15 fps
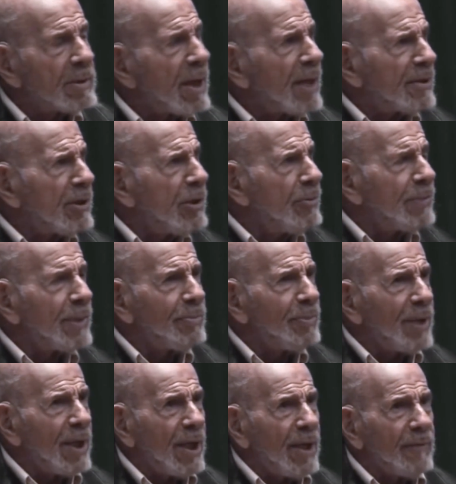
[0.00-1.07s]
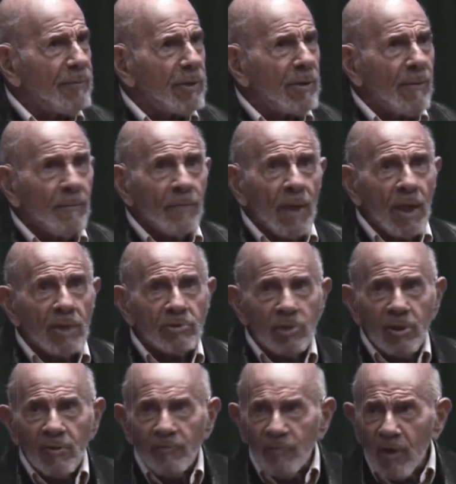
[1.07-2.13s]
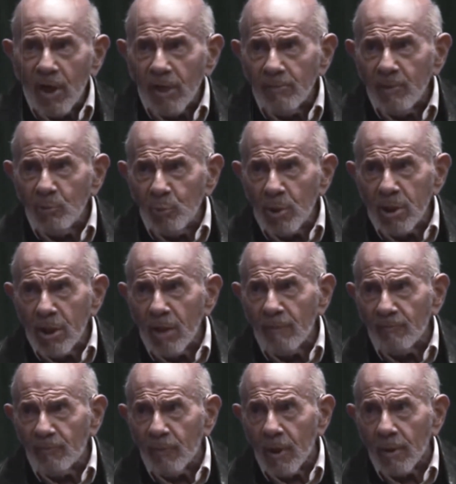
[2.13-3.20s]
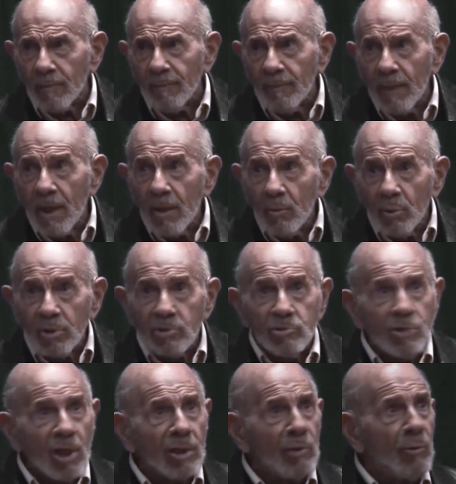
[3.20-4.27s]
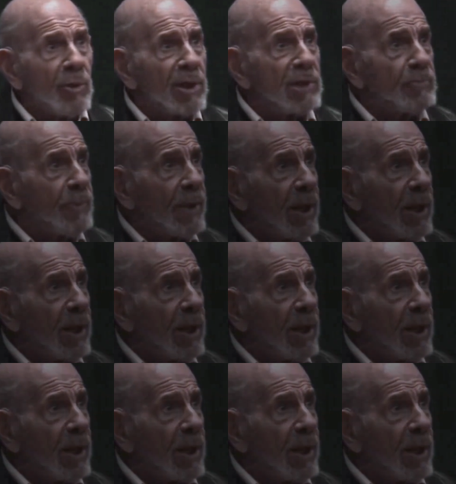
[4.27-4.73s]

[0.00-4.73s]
It's not human behavior, it's the environment we come from which generates